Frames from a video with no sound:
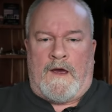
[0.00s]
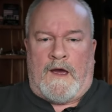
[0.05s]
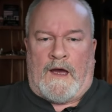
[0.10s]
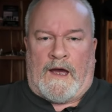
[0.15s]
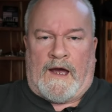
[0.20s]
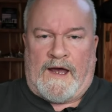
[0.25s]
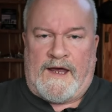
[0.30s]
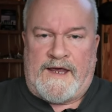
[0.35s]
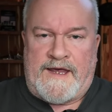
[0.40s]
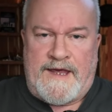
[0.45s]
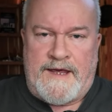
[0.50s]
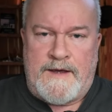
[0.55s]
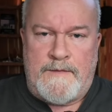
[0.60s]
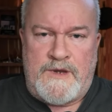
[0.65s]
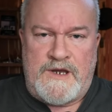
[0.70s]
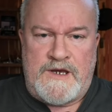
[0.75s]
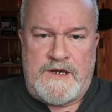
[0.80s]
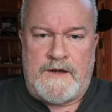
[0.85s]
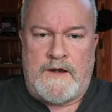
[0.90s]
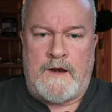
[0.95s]
I
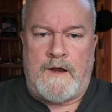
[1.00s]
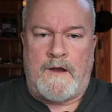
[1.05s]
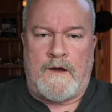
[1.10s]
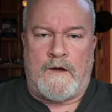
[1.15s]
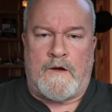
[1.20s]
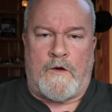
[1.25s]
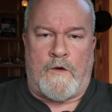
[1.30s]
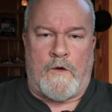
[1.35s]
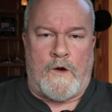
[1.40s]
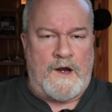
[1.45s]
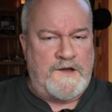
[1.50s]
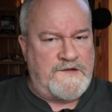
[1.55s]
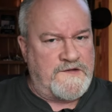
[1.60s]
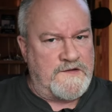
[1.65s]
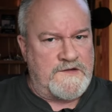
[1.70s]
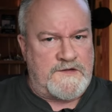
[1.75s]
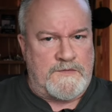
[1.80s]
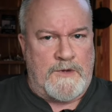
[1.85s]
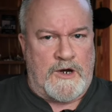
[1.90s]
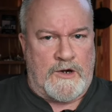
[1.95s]
am in
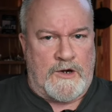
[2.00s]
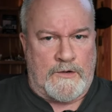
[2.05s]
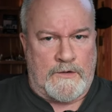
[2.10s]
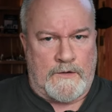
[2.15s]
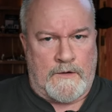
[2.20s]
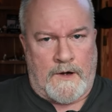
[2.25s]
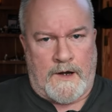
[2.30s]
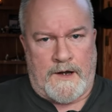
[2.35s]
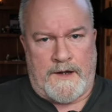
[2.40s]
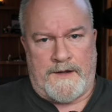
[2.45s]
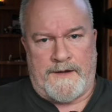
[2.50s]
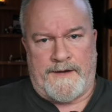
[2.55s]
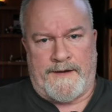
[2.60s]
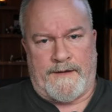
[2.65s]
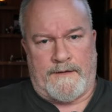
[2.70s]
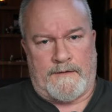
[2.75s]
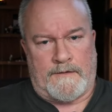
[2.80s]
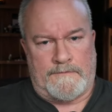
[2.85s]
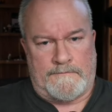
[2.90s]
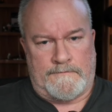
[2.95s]
crisis mode right
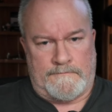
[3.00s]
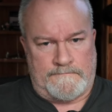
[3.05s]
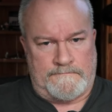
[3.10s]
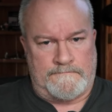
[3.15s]
now.